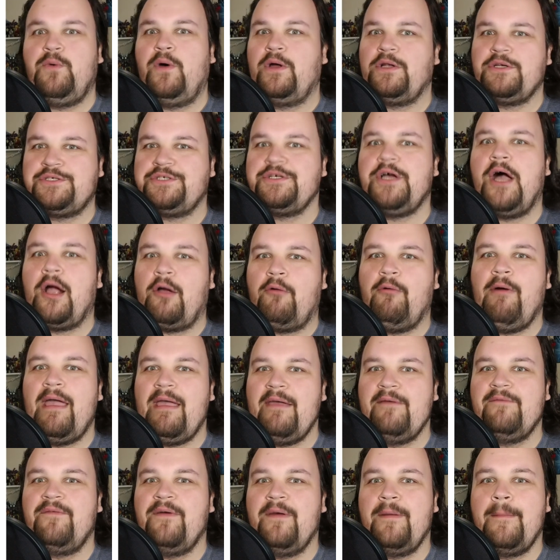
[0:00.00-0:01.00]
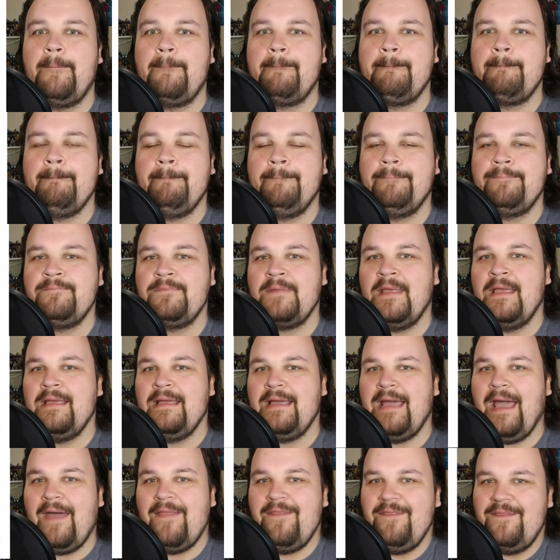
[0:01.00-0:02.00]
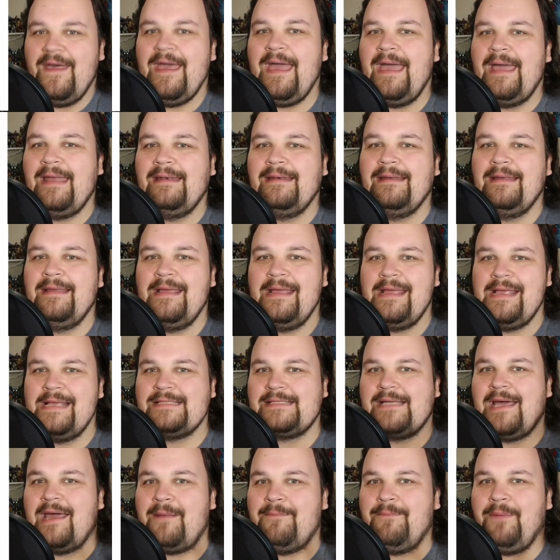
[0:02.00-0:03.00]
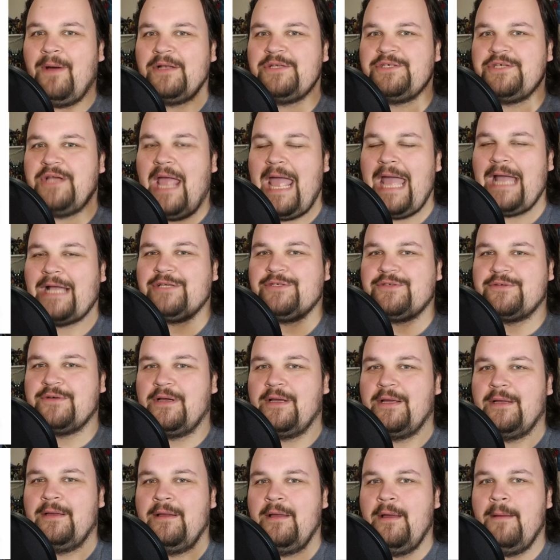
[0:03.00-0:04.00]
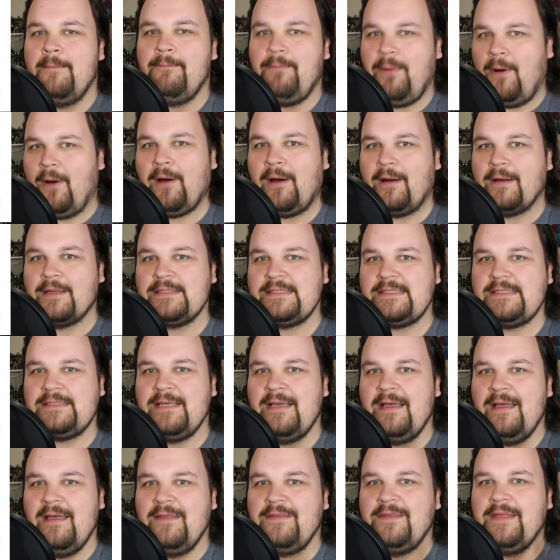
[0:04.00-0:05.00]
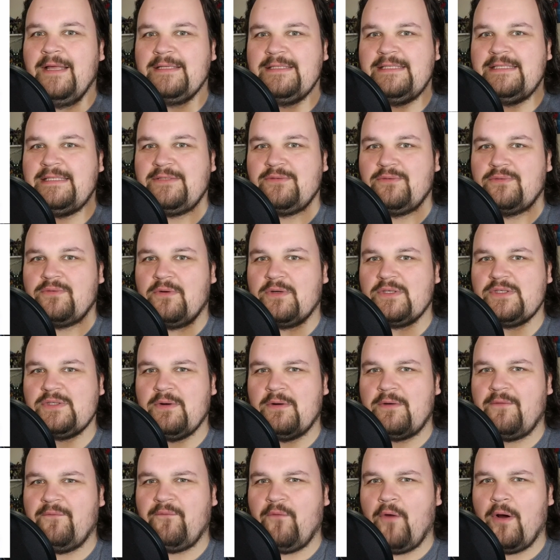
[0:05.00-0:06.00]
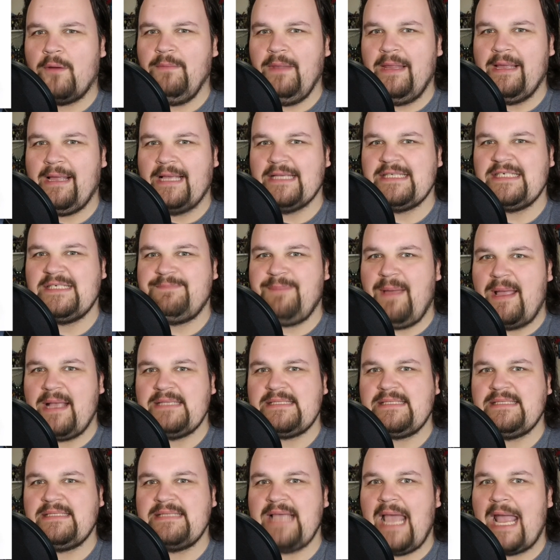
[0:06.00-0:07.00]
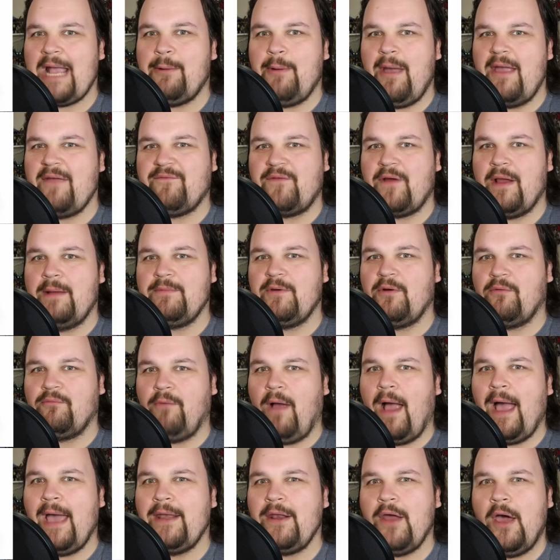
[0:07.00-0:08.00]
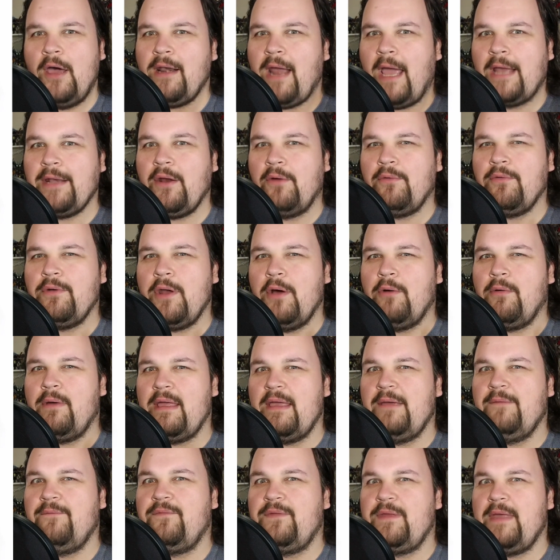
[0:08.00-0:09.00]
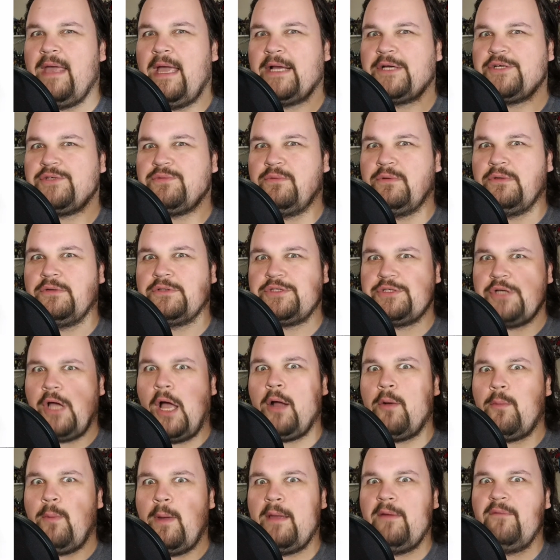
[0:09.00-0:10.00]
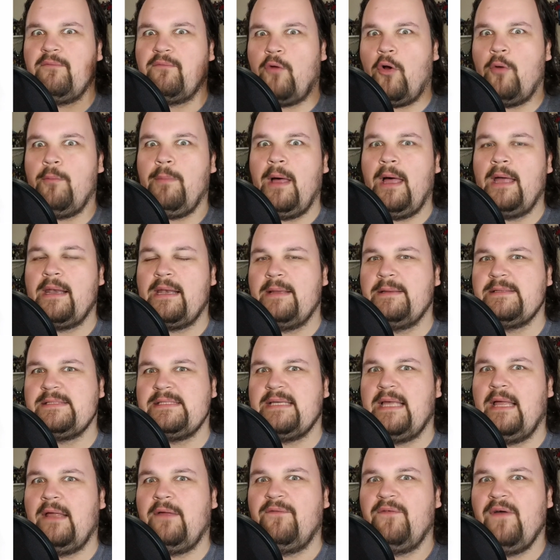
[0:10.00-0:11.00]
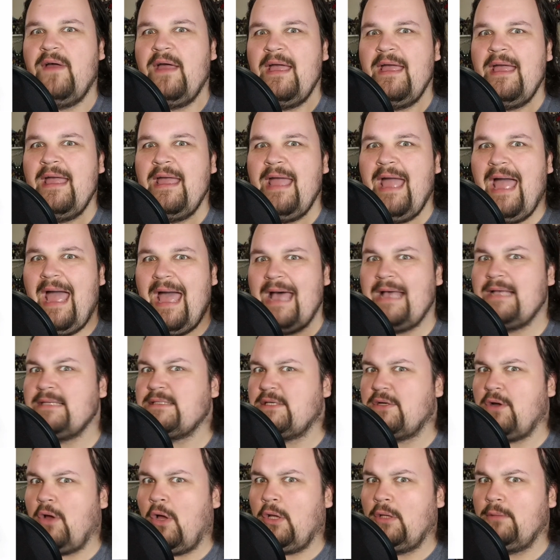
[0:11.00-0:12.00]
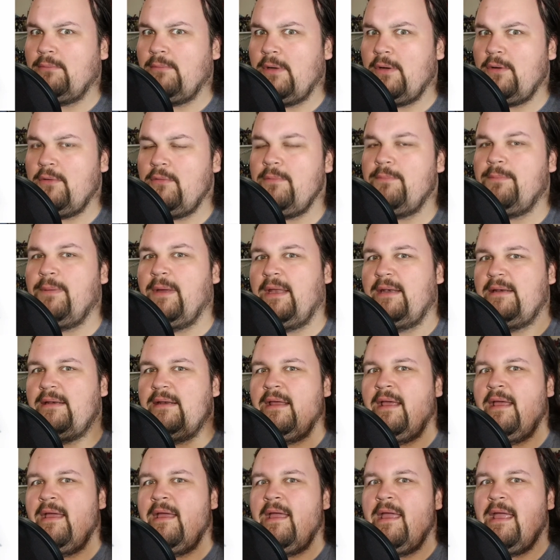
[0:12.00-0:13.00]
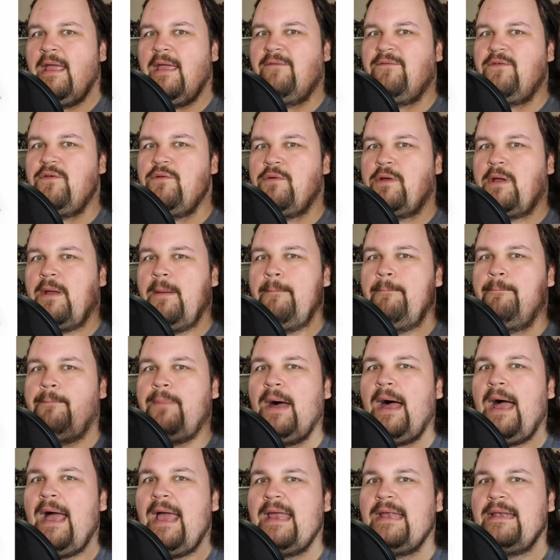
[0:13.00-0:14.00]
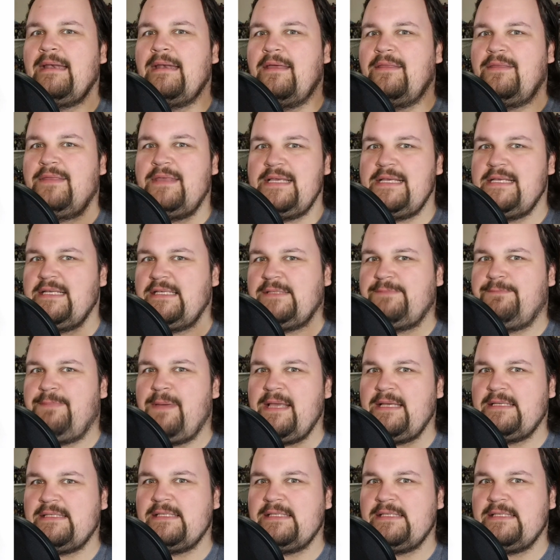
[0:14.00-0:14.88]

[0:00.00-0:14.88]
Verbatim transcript: G one Shockwave. And then he's got a bunch of extra parts that sort of form like a space Segway for him to ride on. I don't know if the actual Shockwave robot itself has an alt mode, but if you combine these